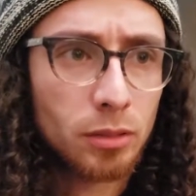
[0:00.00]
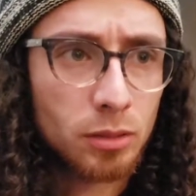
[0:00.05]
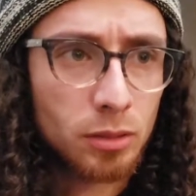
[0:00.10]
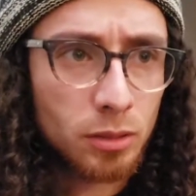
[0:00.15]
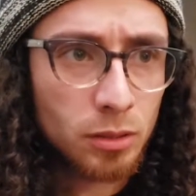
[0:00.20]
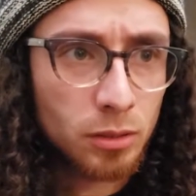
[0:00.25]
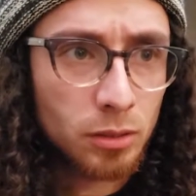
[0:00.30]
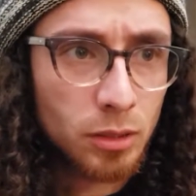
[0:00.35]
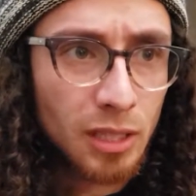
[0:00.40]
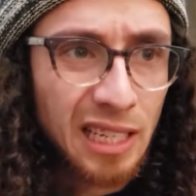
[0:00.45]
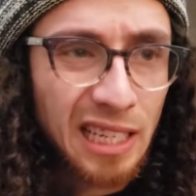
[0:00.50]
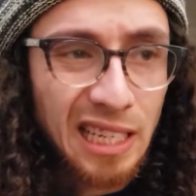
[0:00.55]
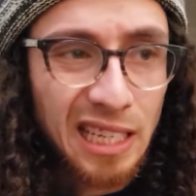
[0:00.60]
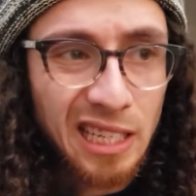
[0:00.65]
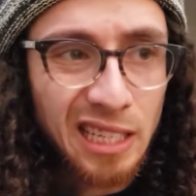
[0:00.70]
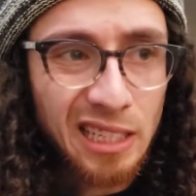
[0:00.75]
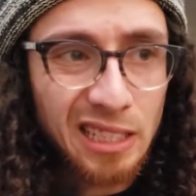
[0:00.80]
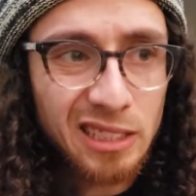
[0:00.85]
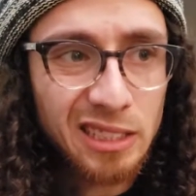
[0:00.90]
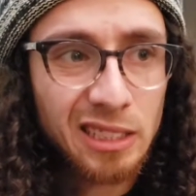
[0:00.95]
You know,
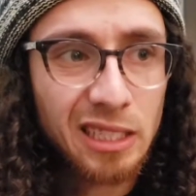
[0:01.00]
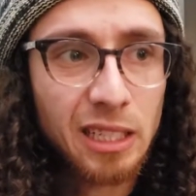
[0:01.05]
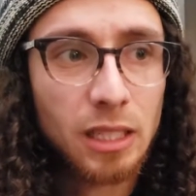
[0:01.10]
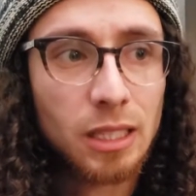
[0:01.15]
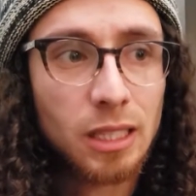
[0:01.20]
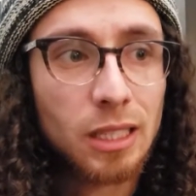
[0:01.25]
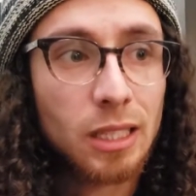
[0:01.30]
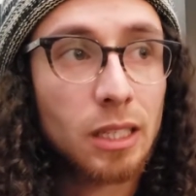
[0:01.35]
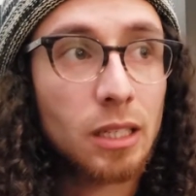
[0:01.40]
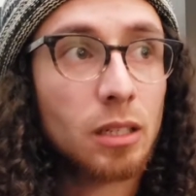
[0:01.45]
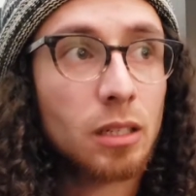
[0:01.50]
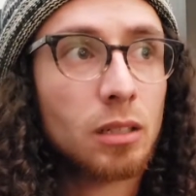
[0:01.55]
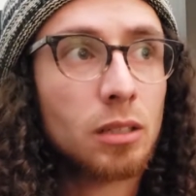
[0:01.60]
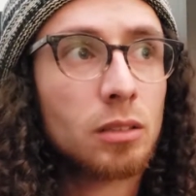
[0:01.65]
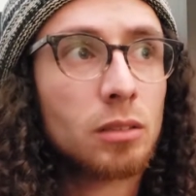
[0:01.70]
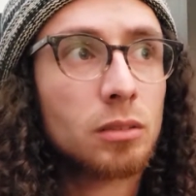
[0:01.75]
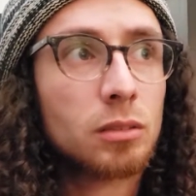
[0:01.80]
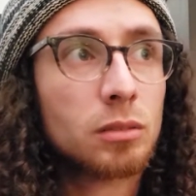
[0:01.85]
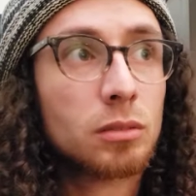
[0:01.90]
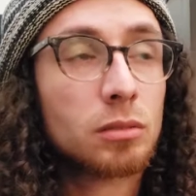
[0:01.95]
it's not like,
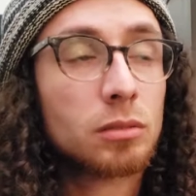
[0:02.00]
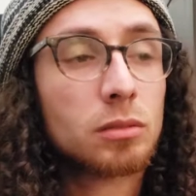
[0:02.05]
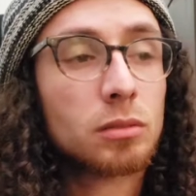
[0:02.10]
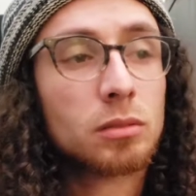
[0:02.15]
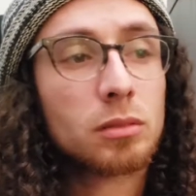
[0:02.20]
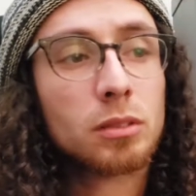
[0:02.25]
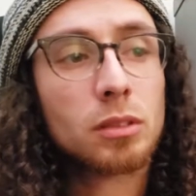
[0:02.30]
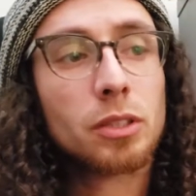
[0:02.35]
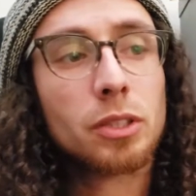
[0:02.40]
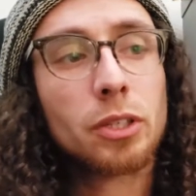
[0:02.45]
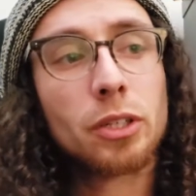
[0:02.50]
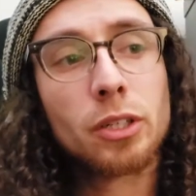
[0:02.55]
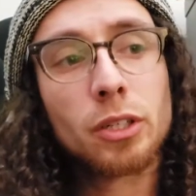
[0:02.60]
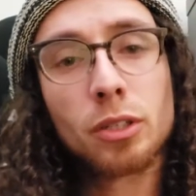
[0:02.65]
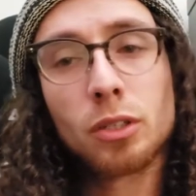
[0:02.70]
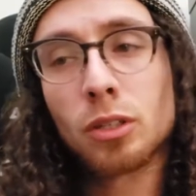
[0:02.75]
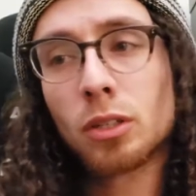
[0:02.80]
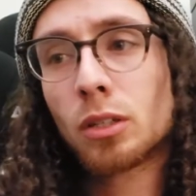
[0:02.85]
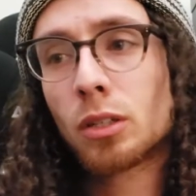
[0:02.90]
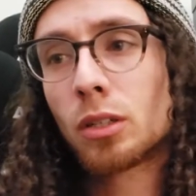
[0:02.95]
oh,
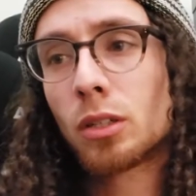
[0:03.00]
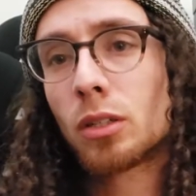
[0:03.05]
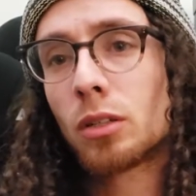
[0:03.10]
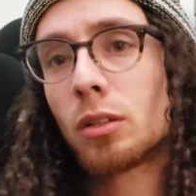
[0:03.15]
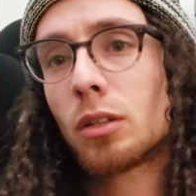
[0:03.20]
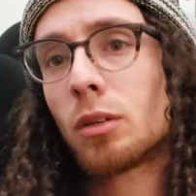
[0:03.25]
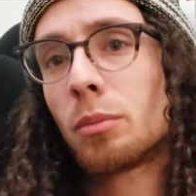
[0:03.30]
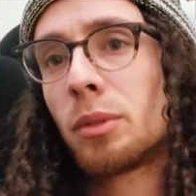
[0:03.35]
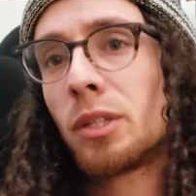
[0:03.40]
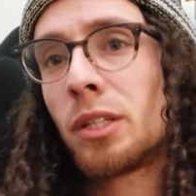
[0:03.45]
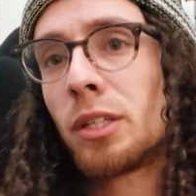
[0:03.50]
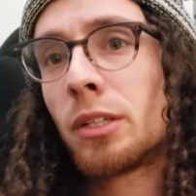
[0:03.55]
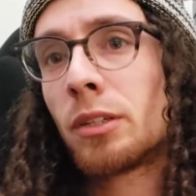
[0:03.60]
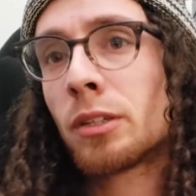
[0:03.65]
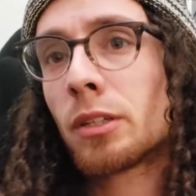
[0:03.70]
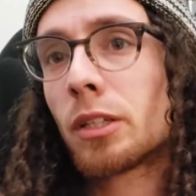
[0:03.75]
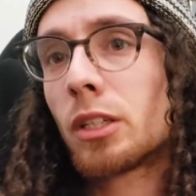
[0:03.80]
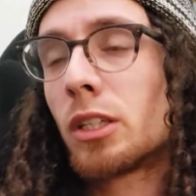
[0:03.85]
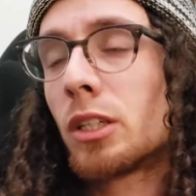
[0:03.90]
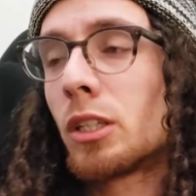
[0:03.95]
you're a beginner,
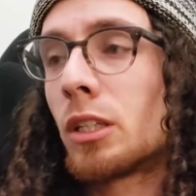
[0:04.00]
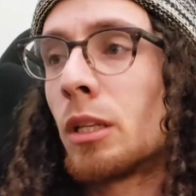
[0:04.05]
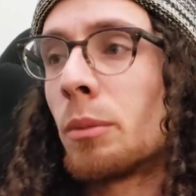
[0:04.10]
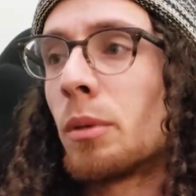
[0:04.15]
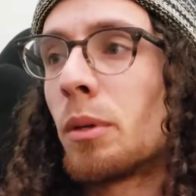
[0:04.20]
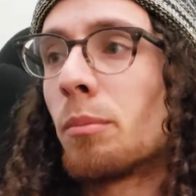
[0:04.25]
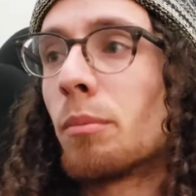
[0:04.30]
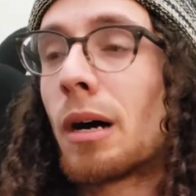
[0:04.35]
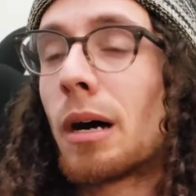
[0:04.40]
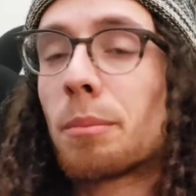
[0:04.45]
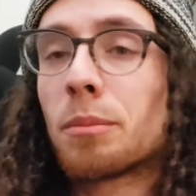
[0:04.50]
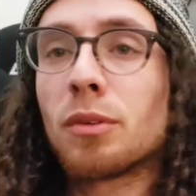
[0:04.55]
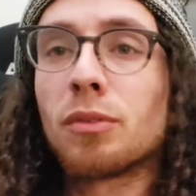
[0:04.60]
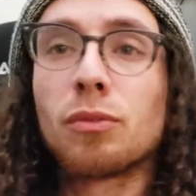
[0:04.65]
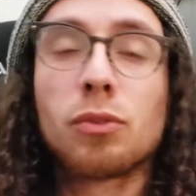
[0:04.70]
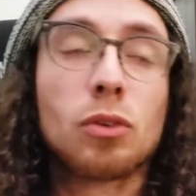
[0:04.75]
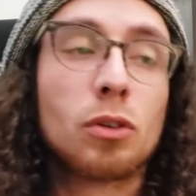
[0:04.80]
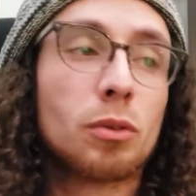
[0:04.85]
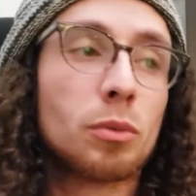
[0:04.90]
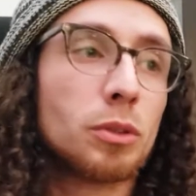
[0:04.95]
good, let me mop the
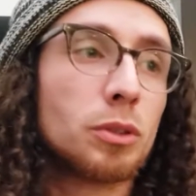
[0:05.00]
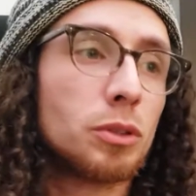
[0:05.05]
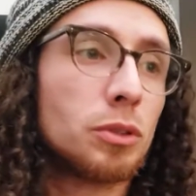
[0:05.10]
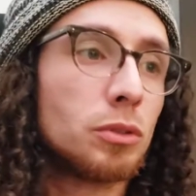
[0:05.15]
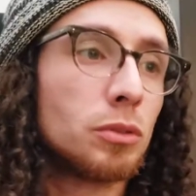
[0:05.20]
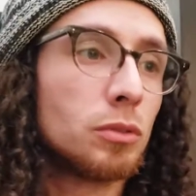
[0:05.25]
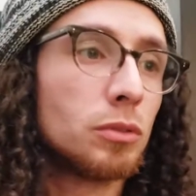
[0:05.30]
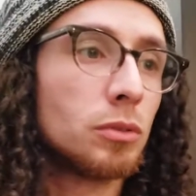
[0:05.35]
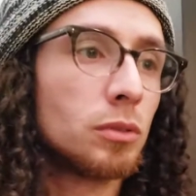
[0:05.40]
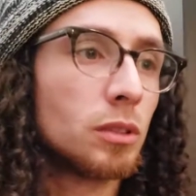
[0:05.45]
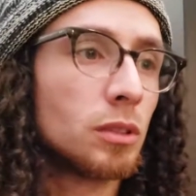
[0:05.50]
floor with you.